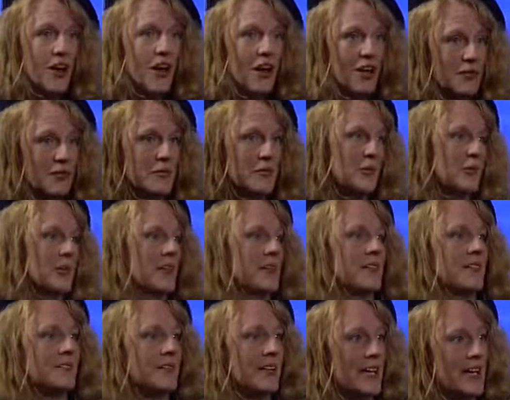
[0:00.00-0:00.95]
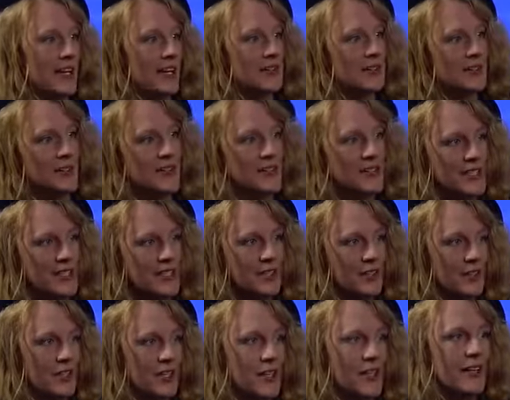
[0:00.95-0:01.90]
all of them will be at the lake, so you can take
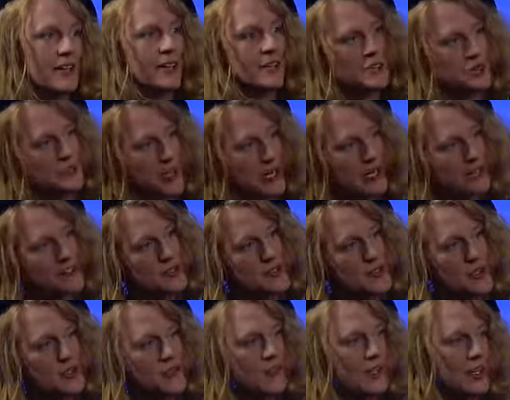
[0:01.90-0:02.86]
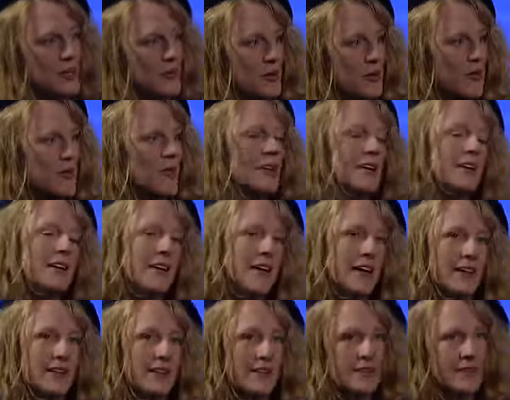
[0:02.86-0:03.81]
a look. And those paintings will be available
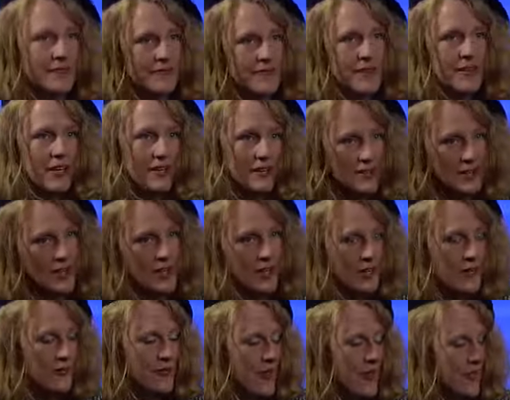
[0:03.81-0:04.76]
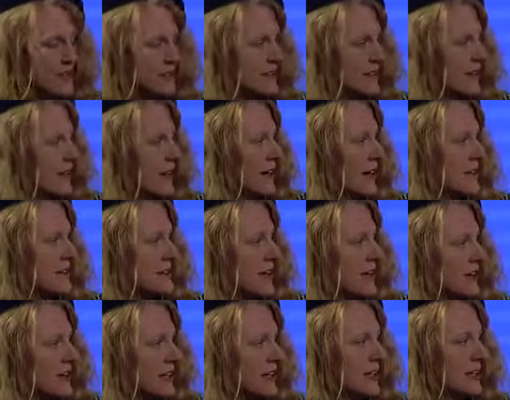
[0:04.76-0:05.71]
at the, at the art event uh,
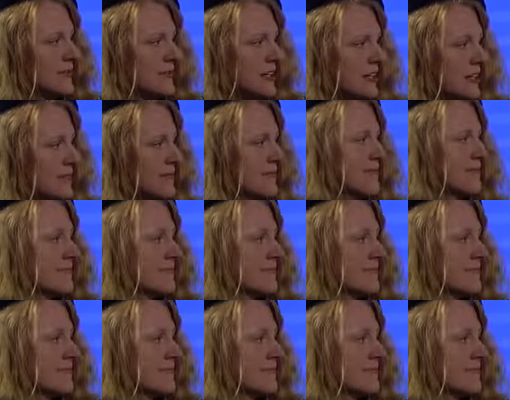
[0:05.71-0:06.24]
Saturday evening.